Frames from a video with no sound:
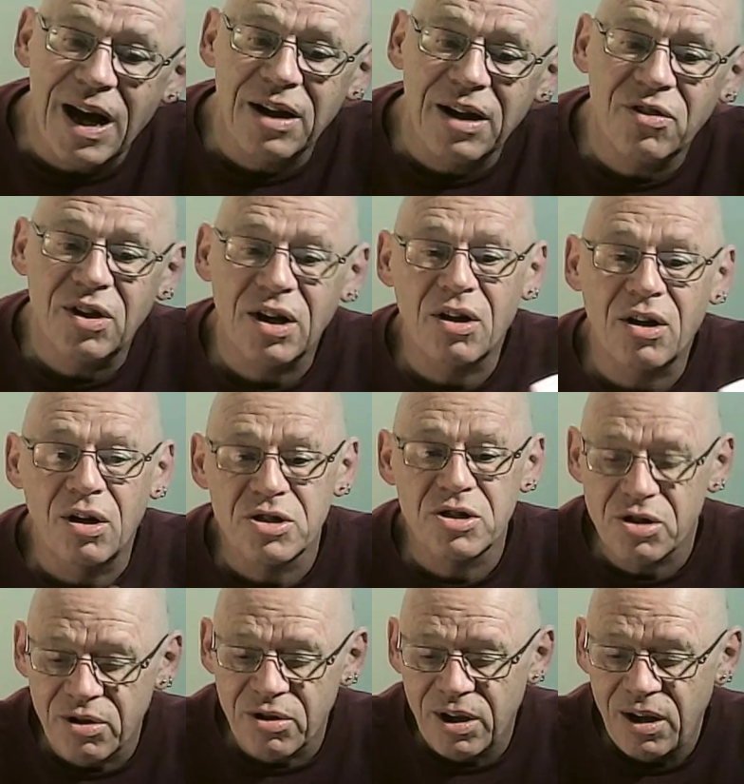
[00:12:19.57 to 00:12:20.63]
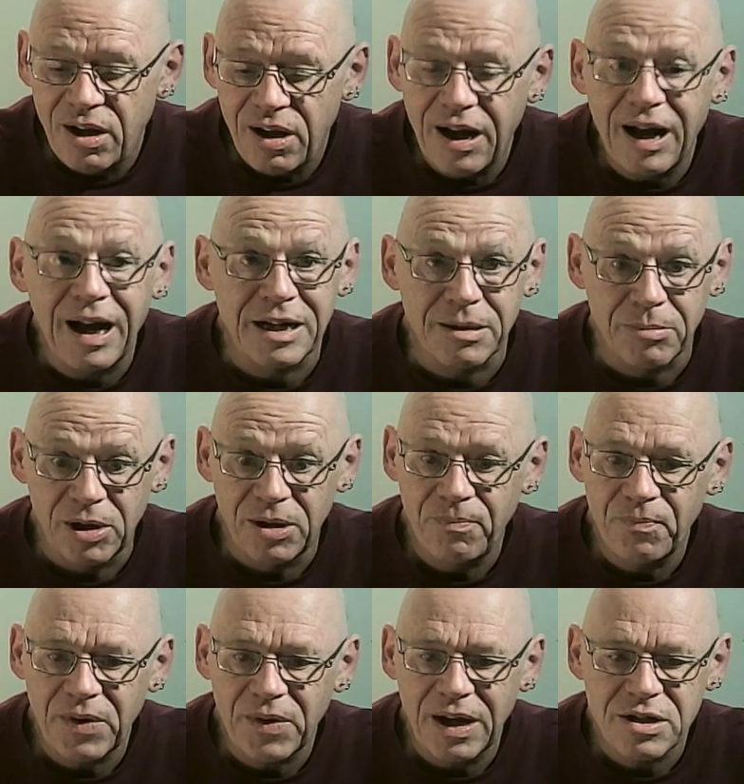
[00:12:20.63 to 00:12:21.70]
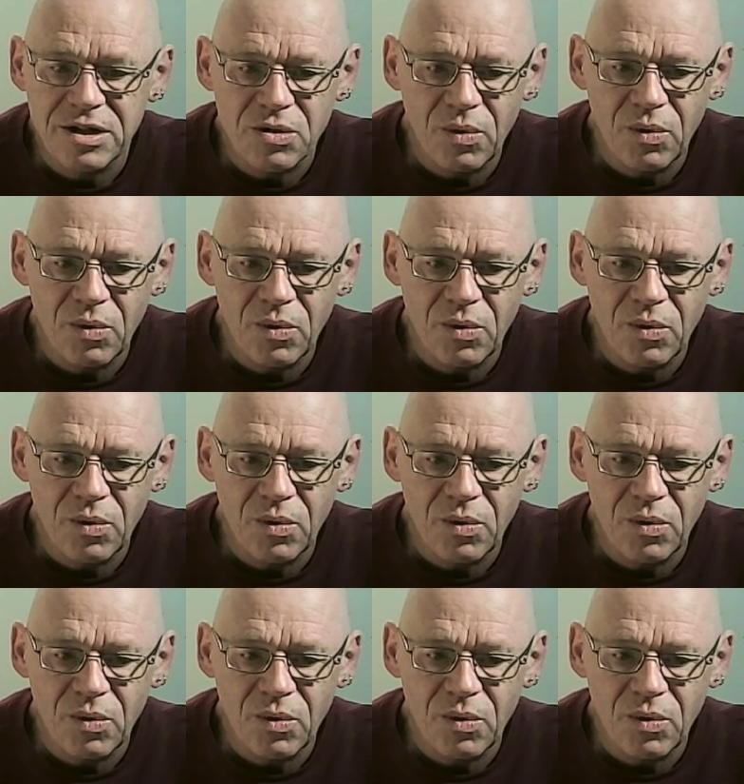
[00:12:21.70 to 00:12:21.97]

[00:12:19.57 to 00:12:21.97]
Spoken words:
as the cultural animal, as it